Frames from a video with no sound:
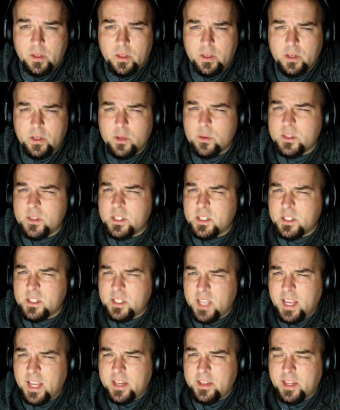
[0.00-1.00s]
it's a
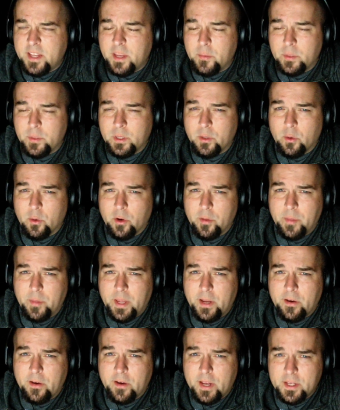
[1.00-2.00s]
sad day when Lori
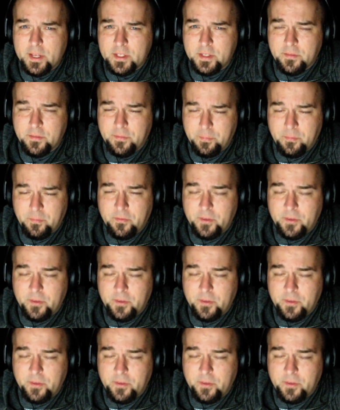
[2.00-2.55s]
Baker has to